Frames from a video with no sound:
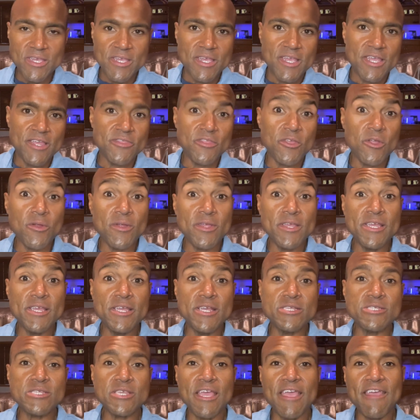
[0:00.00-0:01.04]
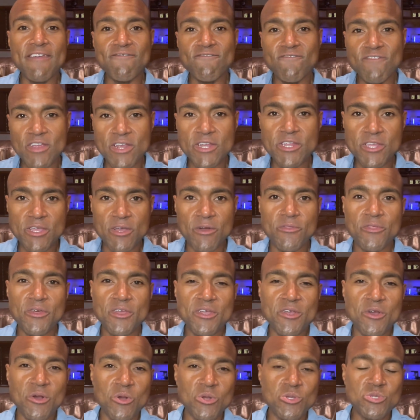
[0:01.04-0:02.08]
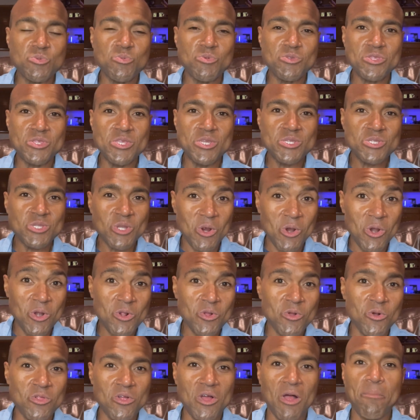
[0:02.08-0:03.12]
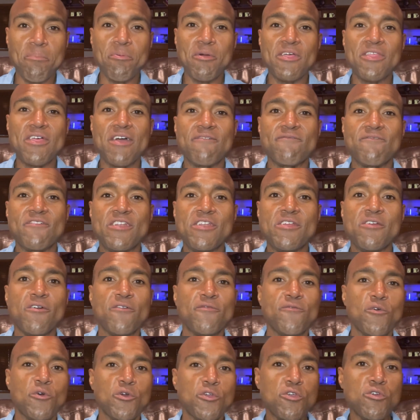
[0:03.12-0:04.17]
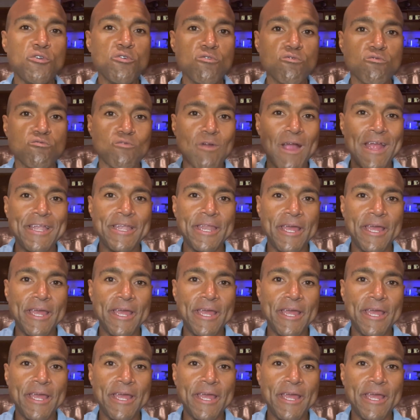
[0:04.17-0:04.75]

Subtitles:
And there is a video that goes with this article. I'll play that video for you right